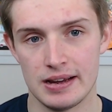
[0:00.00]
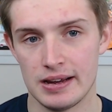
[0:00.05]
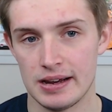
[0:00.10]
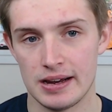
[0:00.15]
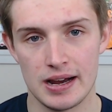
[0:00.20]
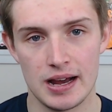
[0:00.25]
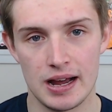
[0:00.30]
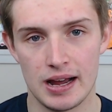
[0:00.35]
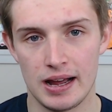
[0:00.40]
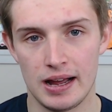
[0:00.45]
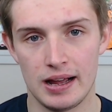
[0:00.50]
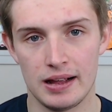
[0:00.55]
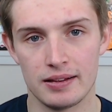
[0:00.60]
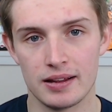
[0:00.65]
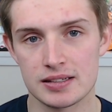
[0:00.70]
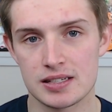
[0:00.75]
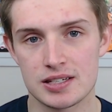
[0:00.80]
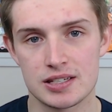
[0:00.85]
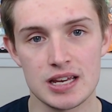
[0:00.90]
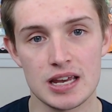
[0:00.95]

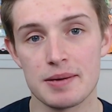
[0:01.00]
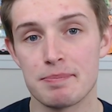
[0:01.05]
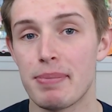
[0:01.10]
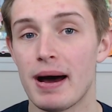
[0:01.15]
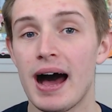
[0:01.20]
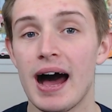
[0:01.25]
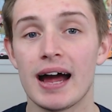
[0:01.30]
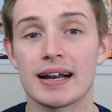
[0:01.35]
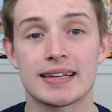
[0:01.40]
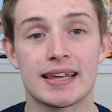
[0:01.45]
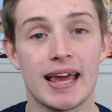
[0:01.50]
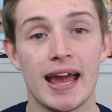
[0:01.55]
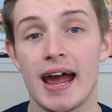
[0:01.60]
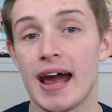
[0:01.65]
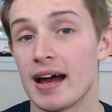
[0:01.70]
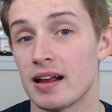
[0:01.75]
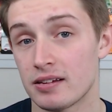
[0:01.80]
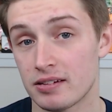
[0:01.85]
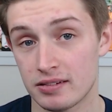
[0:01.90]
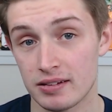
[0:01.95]
let's see,
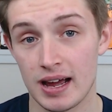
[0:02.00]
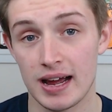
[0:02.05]
podcast.